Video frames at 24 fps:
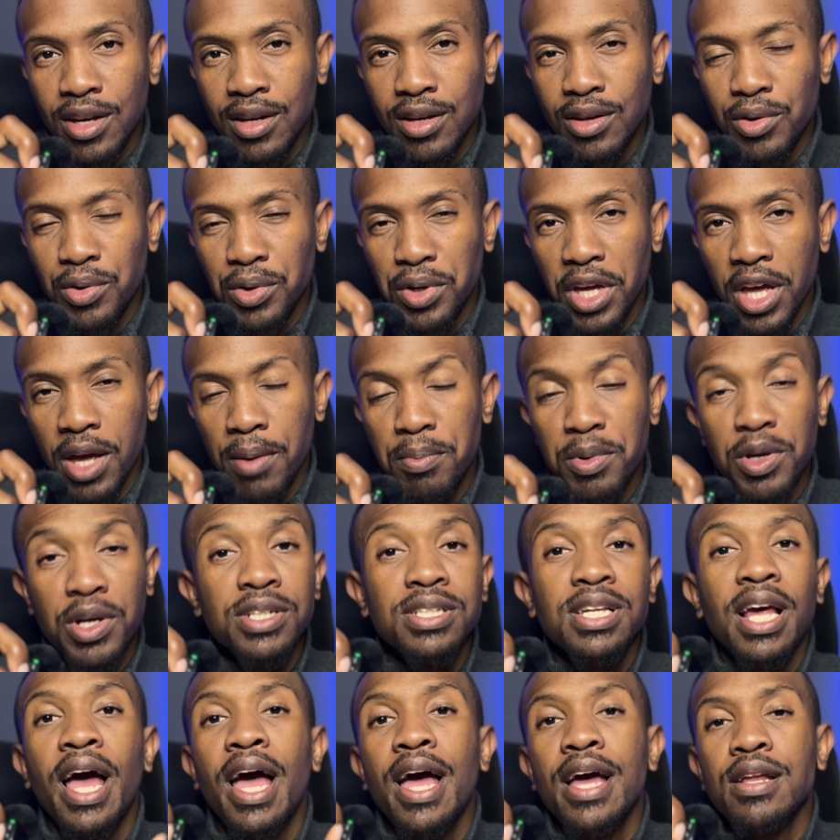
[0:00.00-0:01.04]
Okay, because
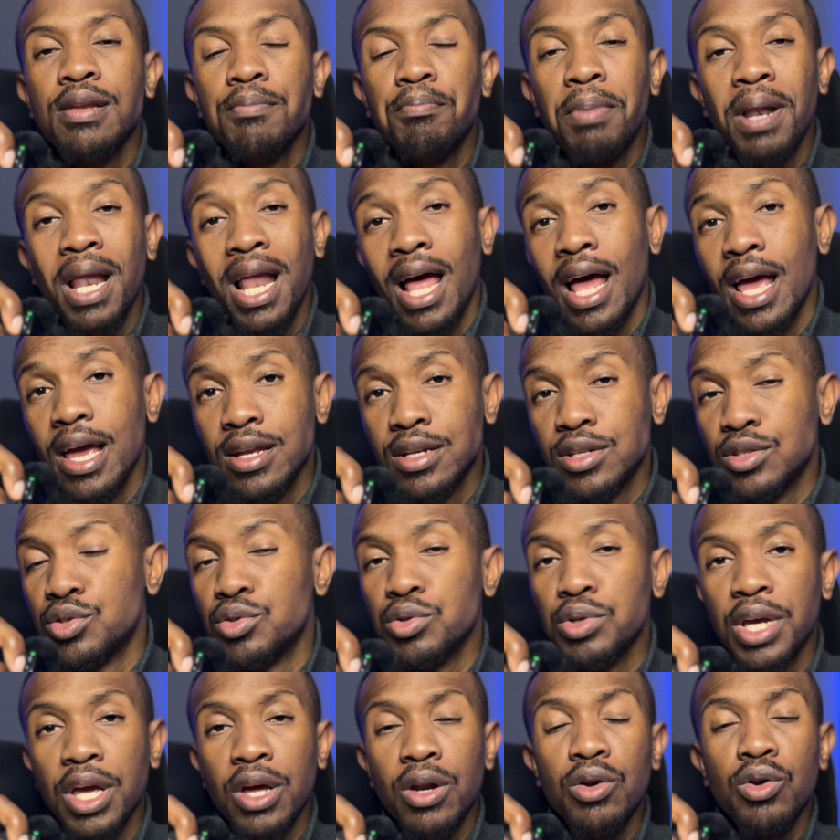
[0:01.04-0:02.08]
I applied to
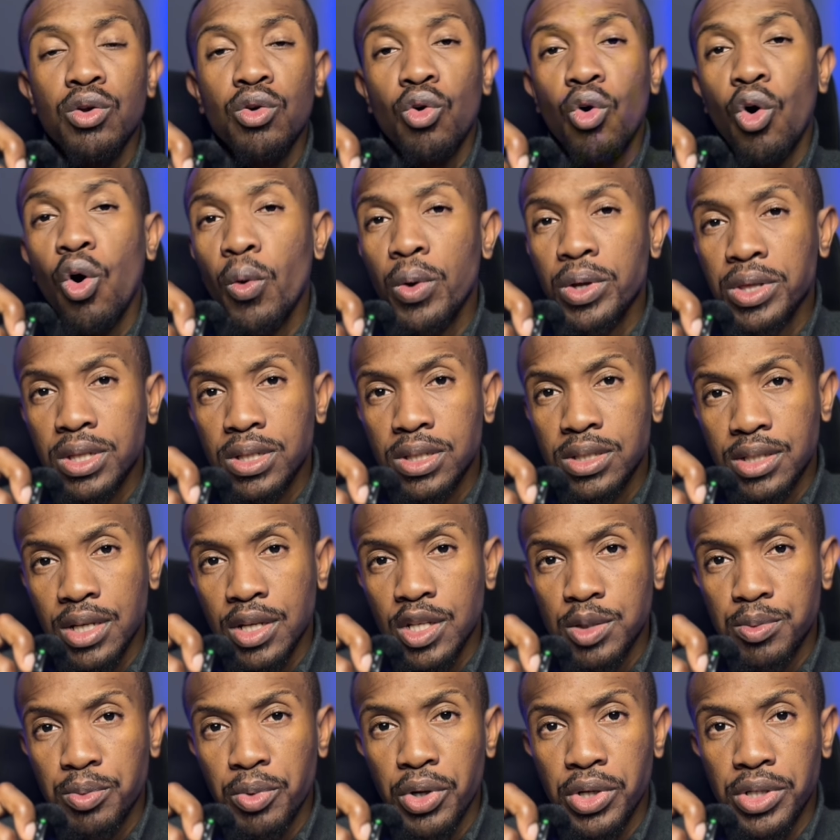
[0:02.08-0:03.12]
get on a call with the
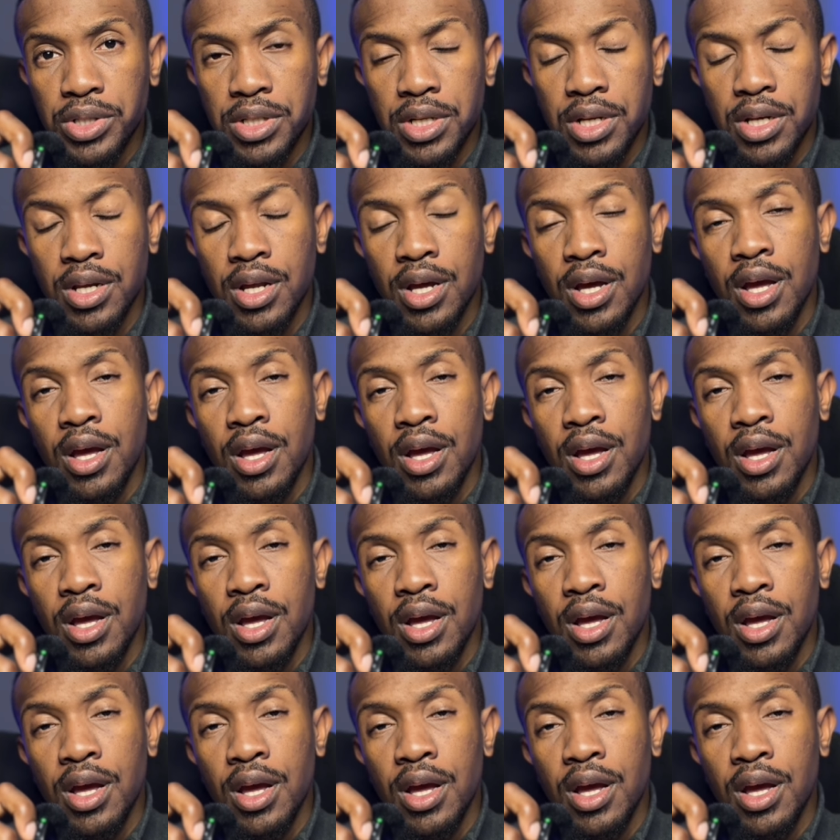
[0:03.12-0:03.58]
salesperson.